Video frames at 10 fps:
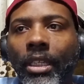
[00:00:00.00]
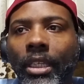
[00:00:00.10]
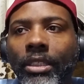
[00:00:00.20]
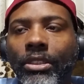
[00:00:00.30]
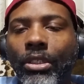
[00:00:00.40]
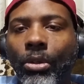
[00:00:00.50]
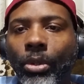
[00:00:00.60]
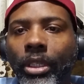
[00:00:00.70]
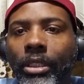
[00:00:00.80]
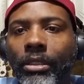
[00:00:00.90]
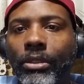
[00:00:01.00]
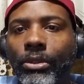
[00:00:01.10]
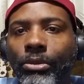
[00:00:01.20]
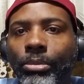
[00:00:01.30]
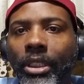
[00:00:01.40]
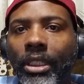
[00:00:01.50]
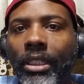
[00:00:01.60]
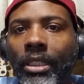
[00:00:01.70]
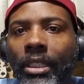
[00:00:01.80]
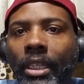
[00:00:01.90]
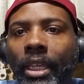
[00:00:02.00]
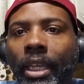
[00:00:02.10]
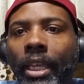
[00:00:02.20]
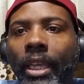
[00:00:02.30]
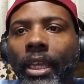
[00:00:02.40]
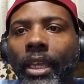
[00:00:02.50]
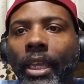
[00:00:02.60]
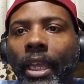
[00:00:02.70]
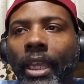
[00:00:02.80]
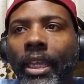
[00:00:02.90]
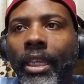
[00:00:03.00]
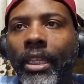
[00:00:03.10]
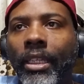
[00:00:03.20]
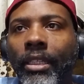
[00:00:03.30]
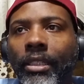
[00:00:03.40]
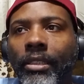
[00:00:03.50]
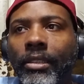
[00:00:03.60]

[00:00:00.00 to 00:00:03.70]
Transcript: is going to be a